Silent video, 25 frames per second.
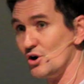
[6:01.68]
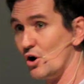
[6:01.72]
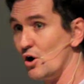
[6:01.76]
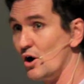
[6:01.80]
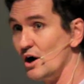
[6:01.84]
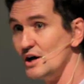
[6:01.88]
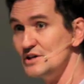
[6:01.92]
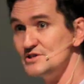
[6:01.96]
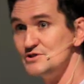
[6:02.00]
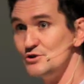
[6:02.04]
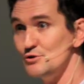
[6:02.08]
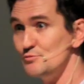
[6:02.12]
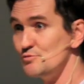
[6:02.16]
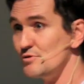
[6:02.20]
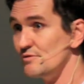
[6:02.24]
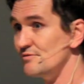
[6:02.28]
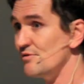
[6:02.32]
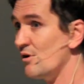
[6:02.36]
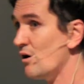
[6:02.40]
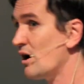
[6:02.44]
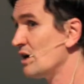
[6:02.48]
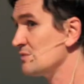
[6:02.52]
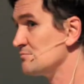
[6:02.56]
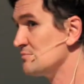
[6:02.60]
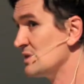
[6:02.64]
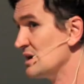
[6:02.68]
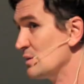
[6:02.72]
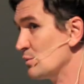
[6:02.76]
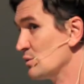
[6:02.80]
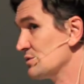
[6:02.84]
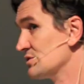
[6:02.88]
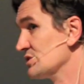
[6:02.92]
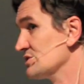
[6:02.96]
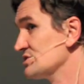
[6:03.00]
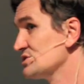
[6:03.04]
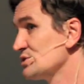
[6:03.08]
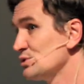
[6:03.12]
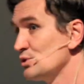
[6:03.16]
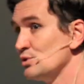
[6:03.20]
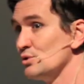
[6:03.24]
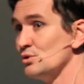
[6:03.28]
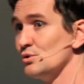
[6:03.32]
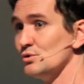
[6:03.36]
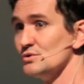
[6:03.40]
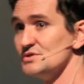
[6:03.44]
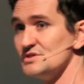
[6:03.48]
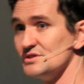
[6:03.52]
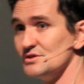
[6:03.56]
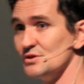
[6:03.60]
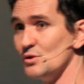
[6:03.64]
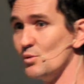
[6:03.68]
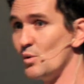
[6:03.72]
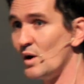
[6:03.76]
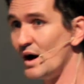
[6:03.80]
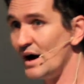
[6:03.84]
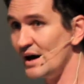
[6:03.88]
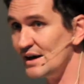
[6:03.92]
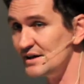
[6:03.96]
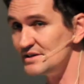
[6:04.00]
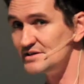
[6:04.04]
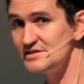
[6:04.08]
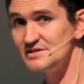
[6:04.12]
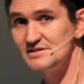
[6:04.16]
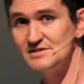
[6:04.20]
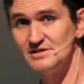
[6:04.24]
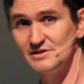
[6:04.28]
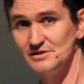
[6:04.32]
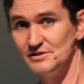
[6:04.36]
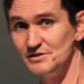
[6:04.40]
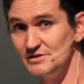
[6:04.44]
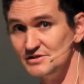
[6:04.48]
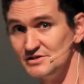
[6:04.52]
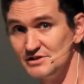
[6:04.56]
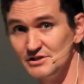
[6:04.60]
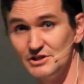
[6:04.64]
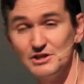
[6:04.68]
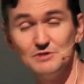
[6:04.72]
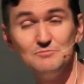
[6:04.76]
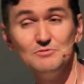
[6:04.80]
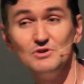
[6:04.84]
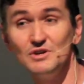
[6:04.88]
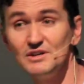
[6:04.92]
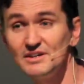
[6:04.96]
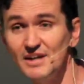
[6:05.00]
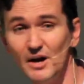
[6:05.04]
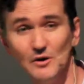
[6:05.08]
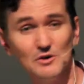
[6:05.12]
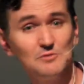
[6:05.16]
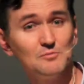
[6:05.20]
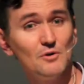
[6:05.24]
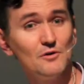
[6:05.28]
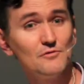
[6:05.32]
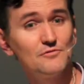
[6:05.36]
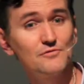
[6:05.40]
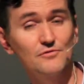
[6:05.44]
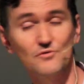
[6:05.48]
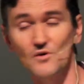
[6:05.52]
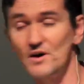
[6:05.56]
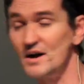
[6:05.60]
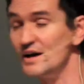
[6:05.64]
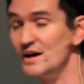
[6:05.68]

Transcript: the guys who provide me with the tools and the ways to, to communicate with my